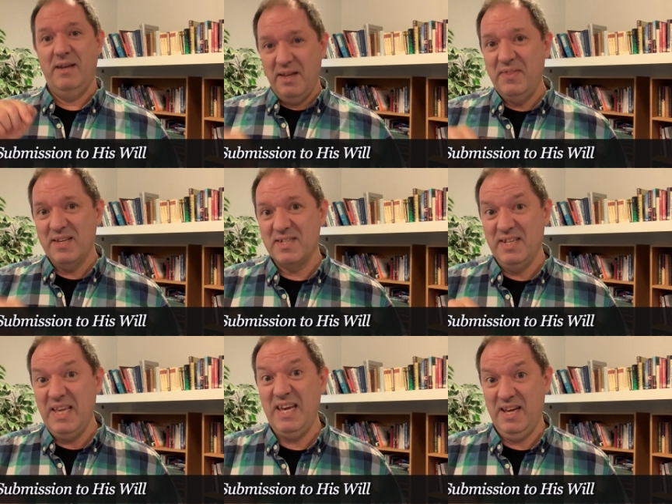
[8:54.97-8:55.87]
in this
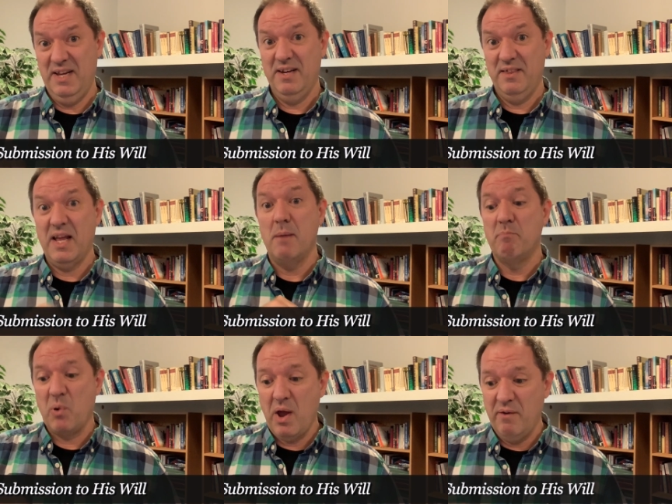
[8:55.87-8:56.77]
need that I'm
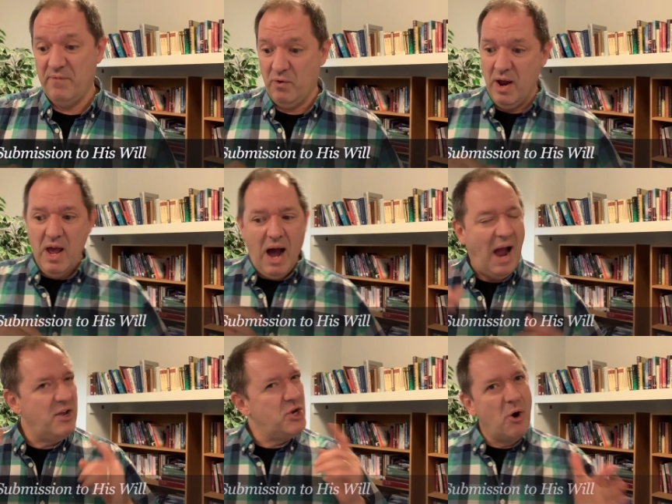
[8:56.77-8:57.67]
praying for.
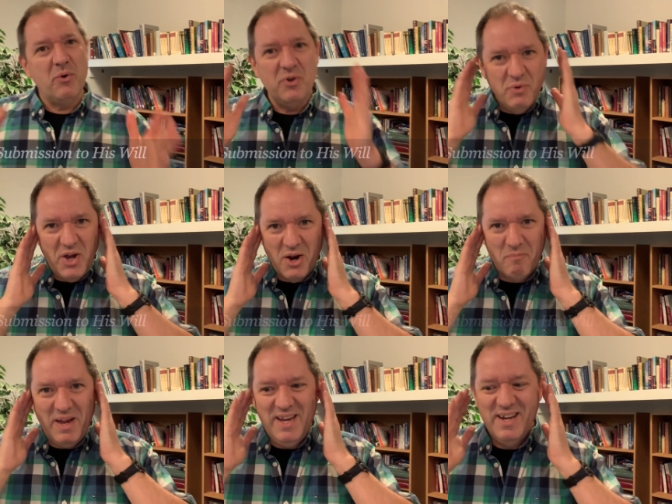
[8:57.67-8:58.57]
I know you hear
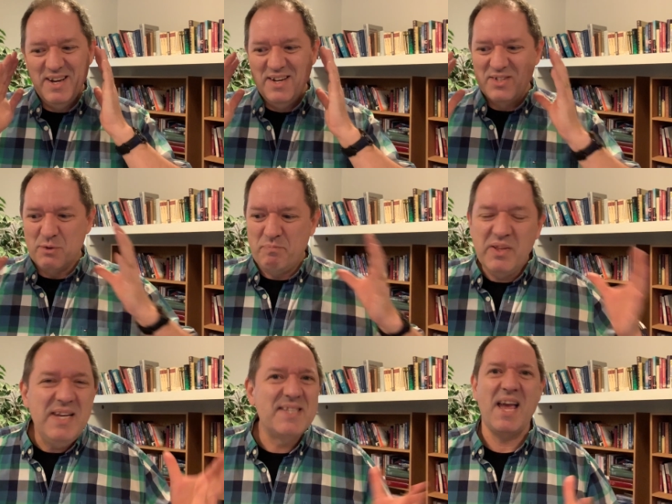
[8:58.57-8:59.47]
me, so
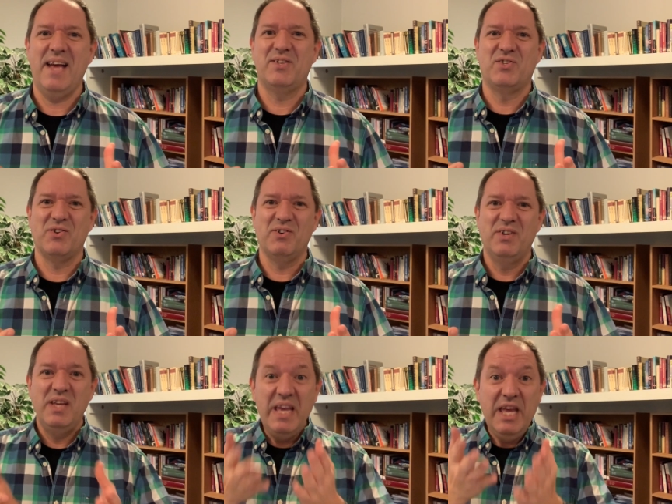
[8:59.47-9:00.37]
please answer
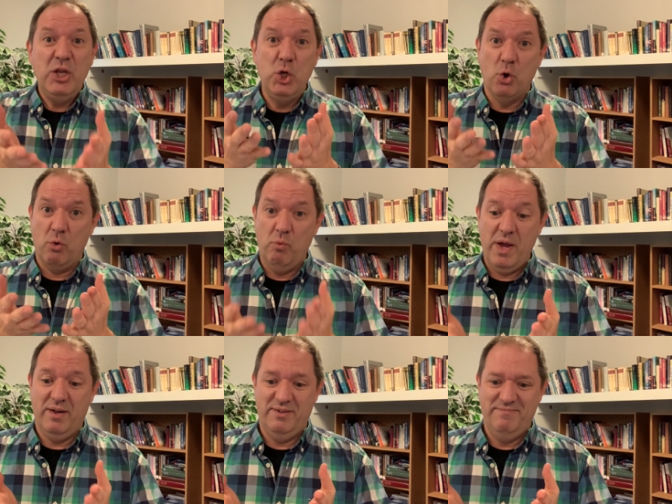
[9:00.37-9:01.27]
in your
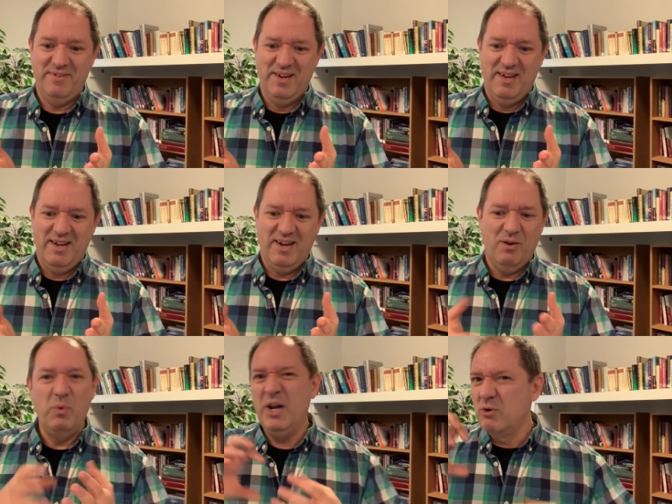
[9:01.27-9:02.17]
will."
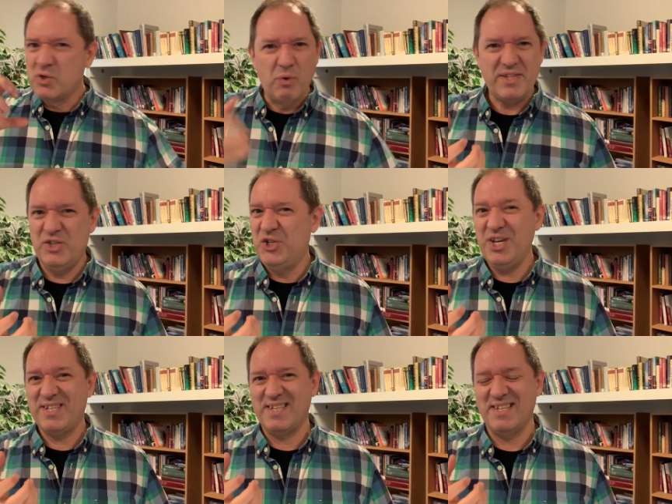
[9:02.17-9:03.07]
We don't twist
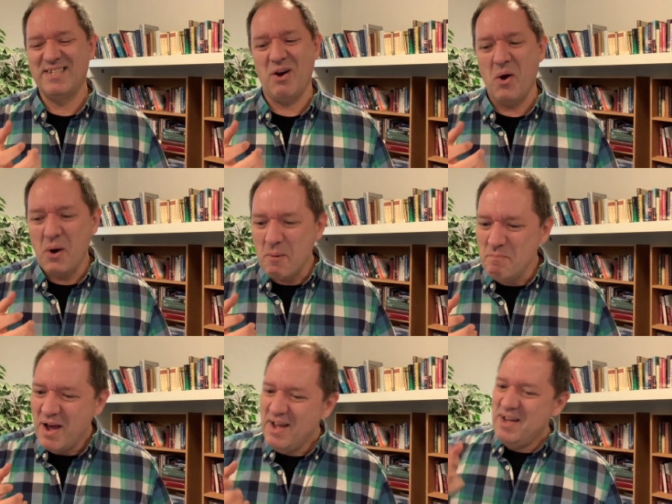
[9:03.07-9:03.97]
Jesus's
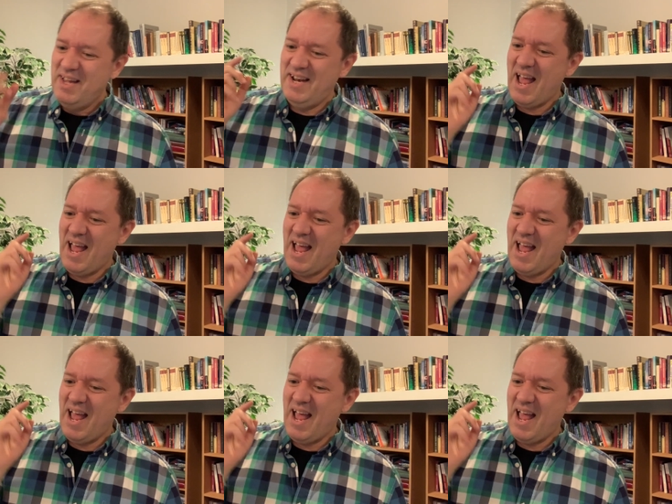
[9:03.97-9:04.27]
arm in